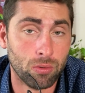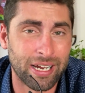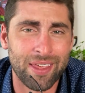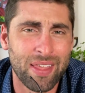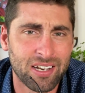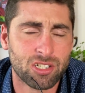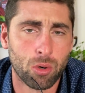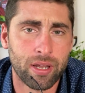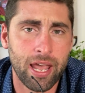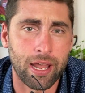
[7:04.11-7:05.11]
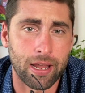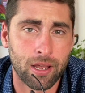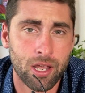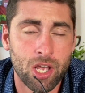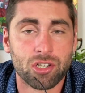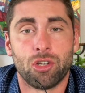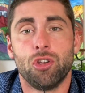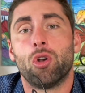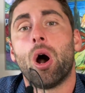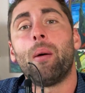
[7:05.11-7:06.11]
And that's okay. So you
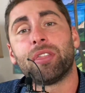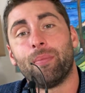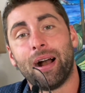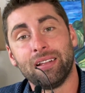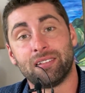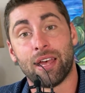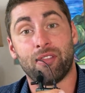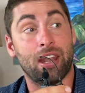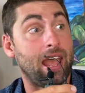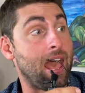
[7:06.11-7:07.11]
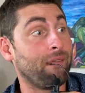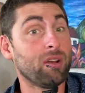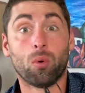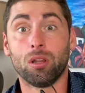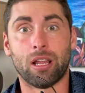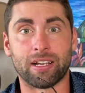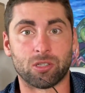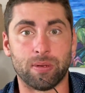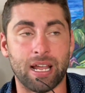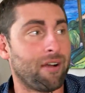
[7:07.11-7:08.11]
go out with the mindset that everyone likes
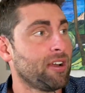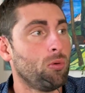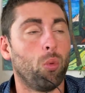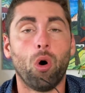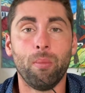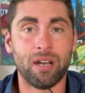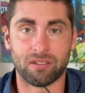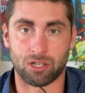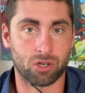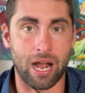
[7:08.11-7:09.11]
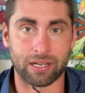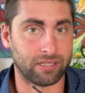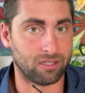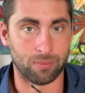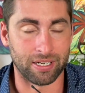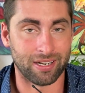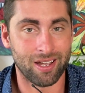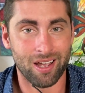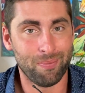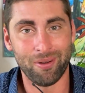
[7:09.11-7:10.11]
me, every woman is attracted to me.
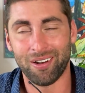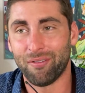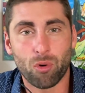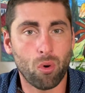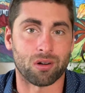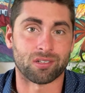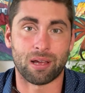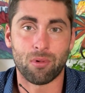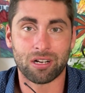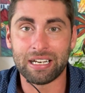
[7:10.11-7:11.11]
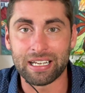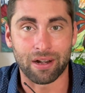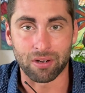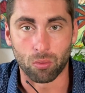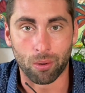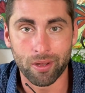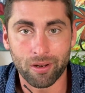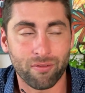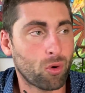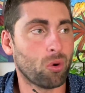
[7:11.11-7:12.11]
But of course, I'm not going to get every woman.
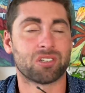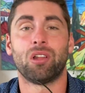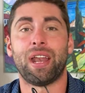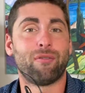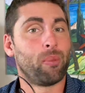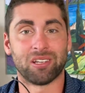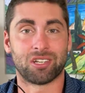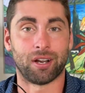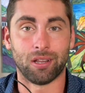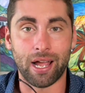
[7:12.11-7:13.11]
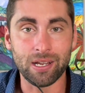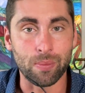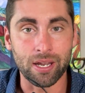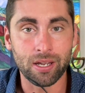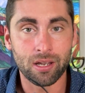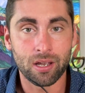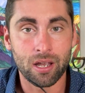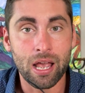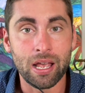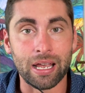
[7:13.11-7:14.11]
Of course, not everybody's going to like me.
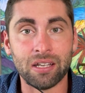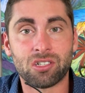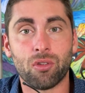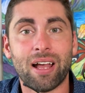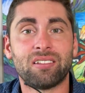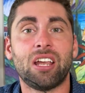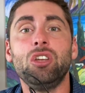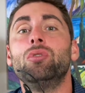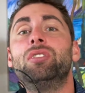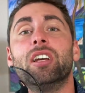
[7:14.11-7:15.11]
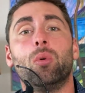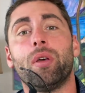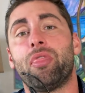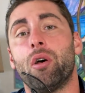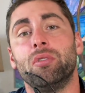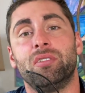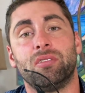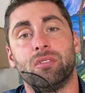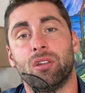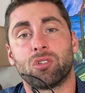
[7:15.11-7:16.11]
And so that's how you deal with
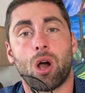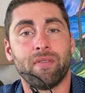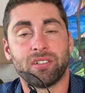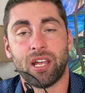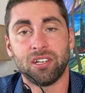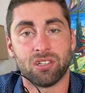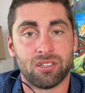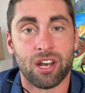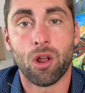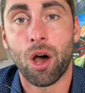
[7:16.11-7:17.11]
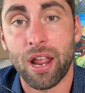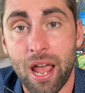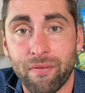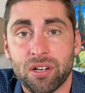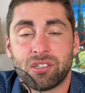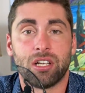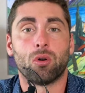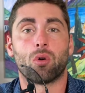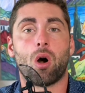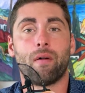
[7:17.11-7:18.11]
those conversations, that not every
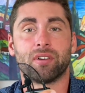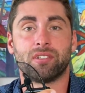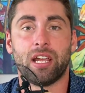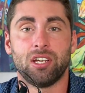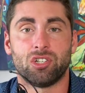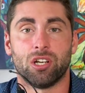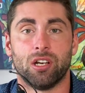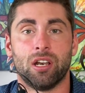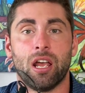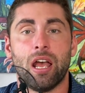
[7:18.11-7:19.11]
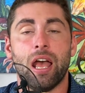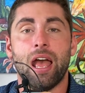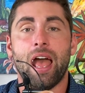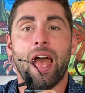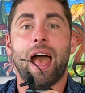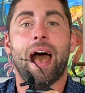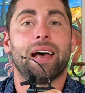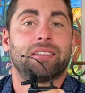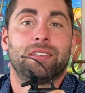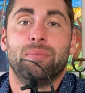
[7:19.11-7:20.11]
single conversation
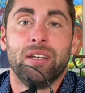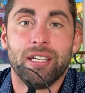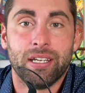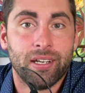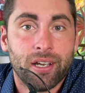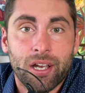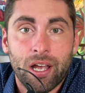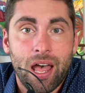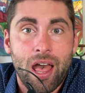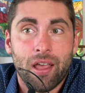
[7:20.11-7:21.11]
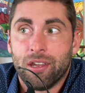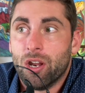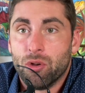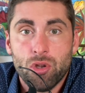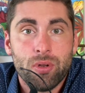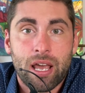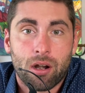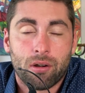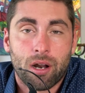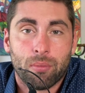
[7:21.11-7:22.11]
has to be, you get
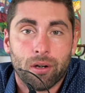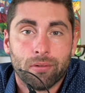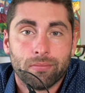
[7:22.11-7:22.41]
her number.